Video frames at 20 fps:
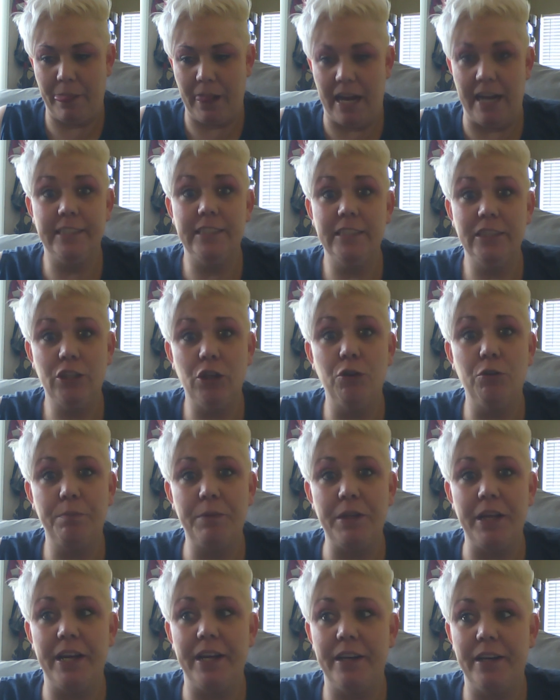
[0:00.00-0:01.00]
I just
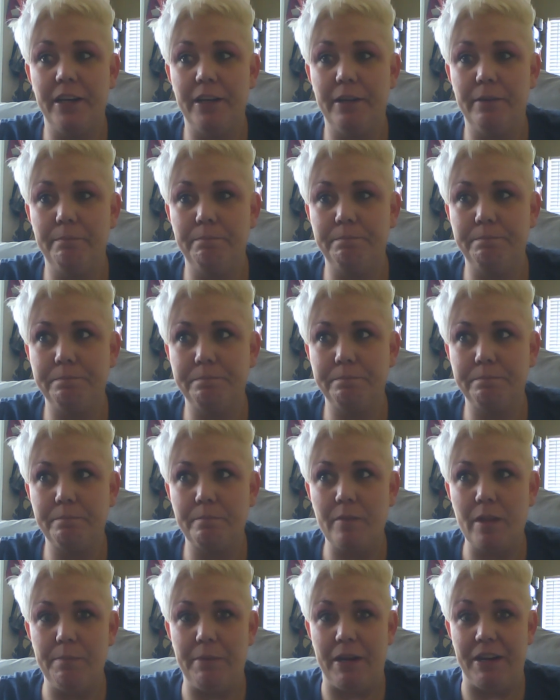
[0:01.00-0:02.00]
hope that um,
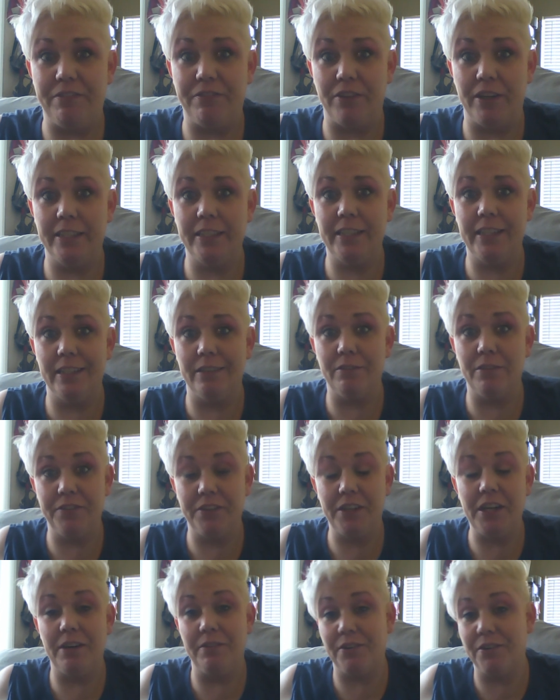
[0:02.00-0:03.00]
my friend can
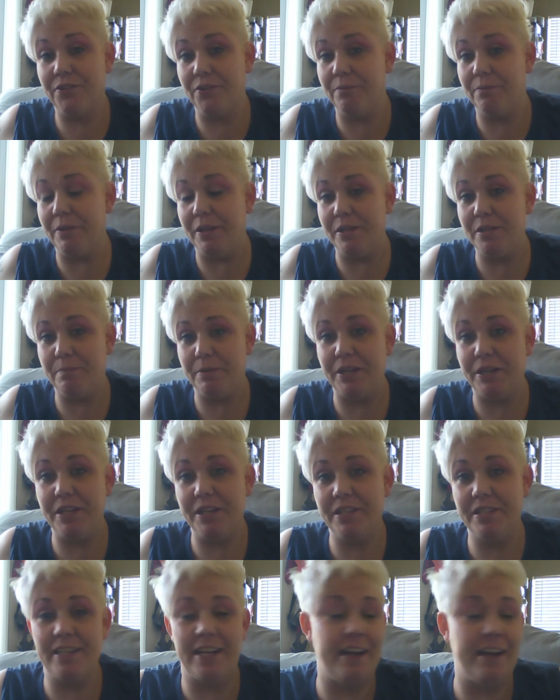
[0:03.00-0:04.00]
recover from this
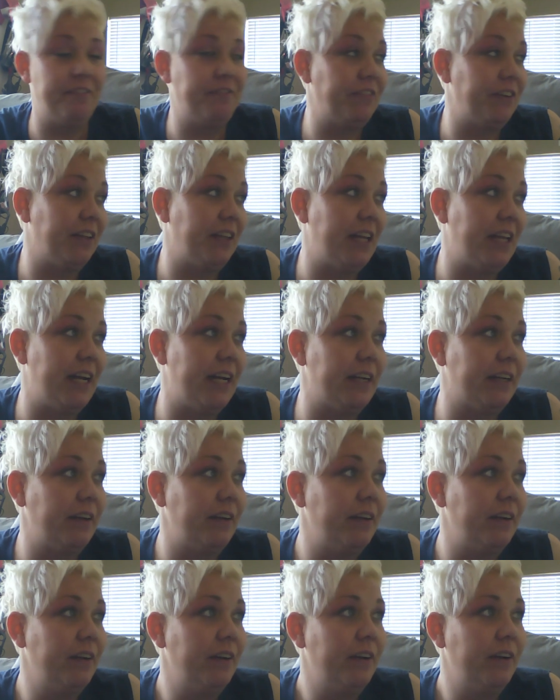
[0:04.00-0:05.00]
because I feel like
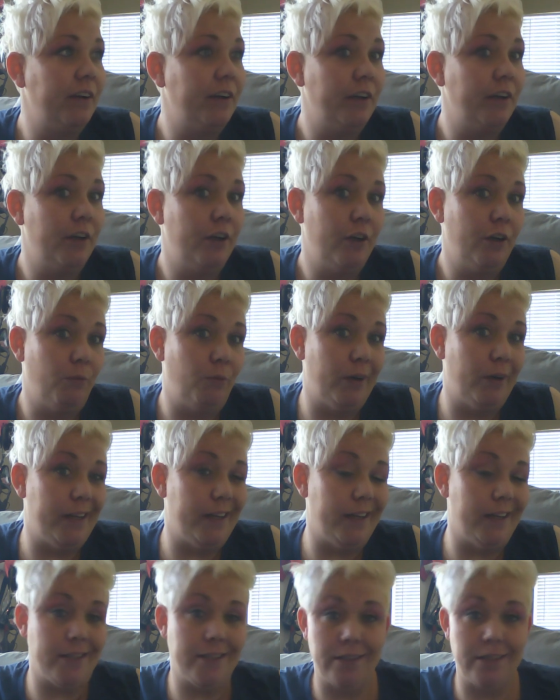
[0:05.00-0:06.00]
when
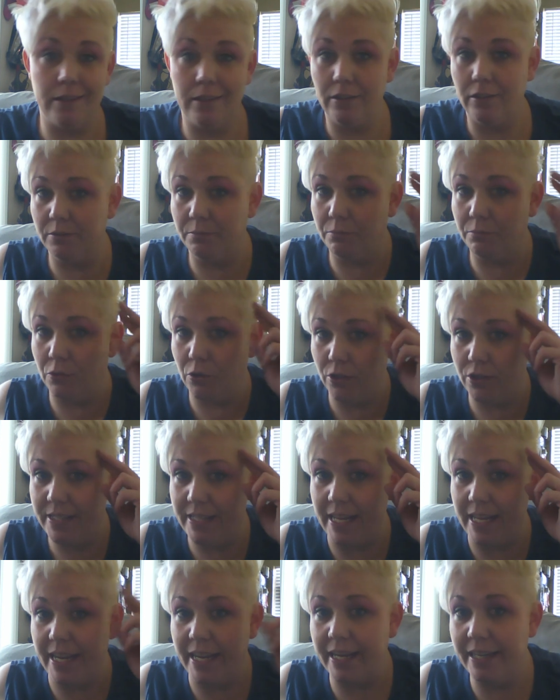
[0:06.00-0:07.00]
he gets a little more
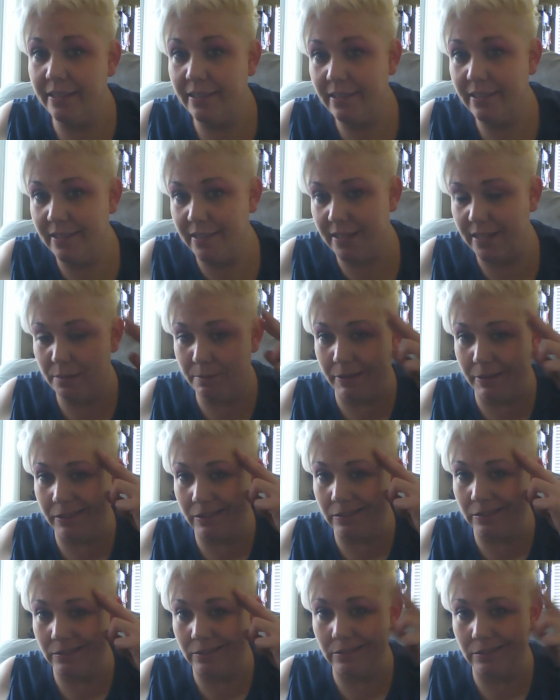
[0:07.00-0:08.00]
sane, because he's been
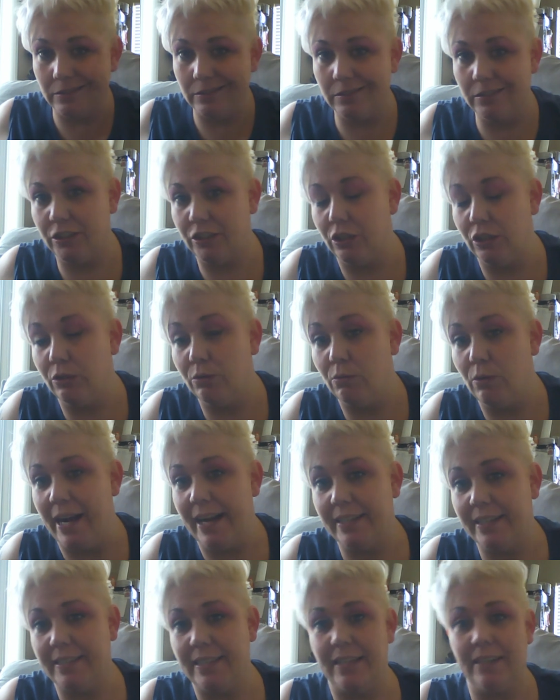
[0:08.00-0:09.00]
so
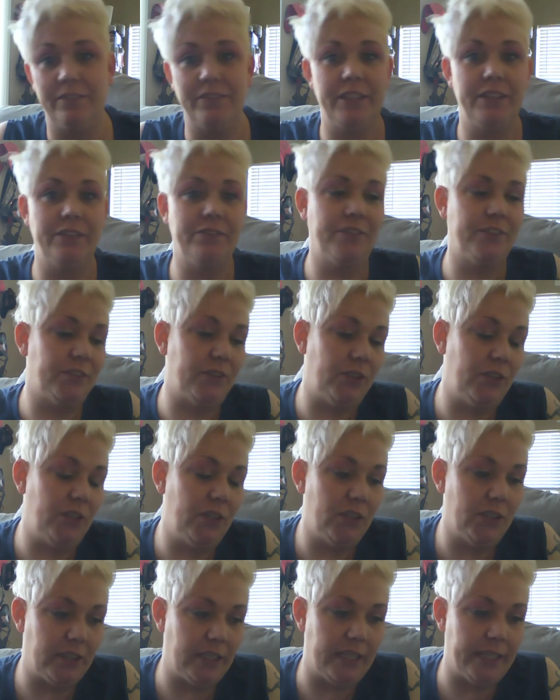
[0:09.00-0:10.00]
whacked out of it for so
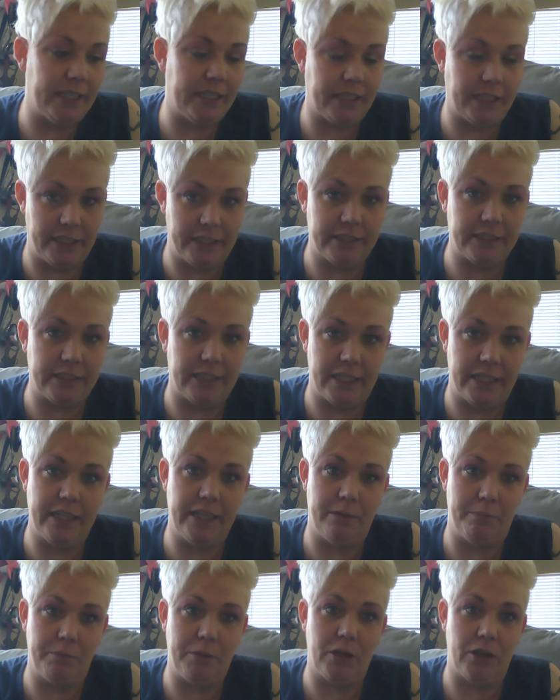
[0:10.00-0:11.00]
long, like it's gonna
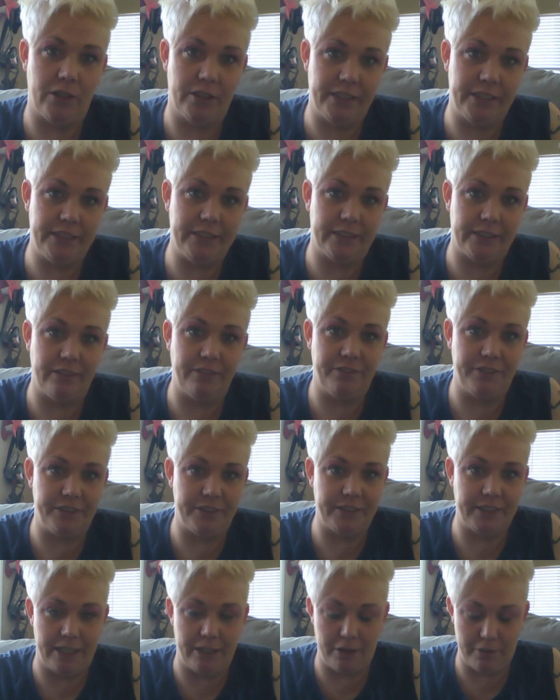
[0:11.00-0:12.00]
hit him hard. He's gonna
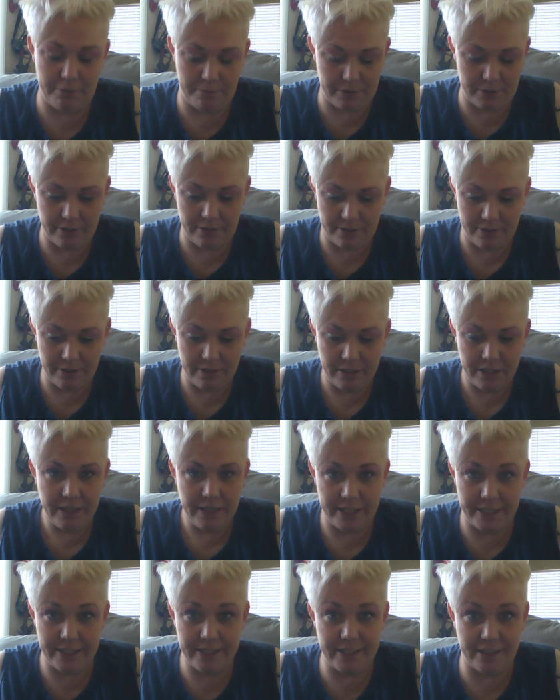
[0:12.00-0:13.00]
feel terrible.
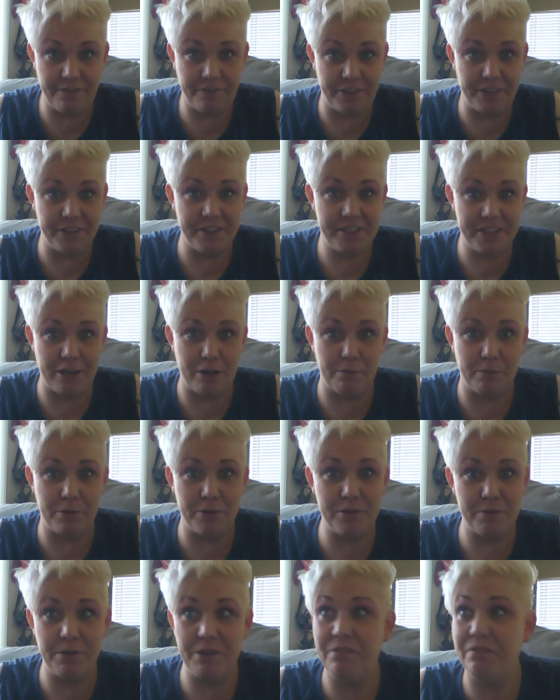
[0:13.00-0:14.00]
He's gonna feel as terrible
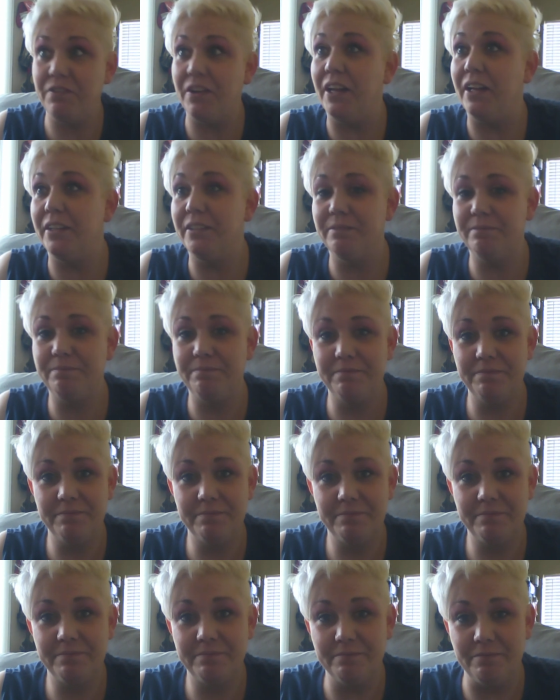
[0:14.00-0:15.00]
as we felt,
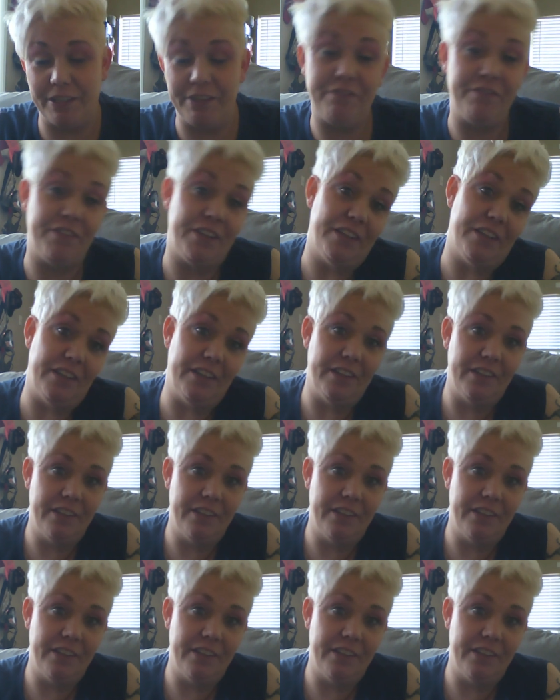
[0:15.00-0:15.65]
we feel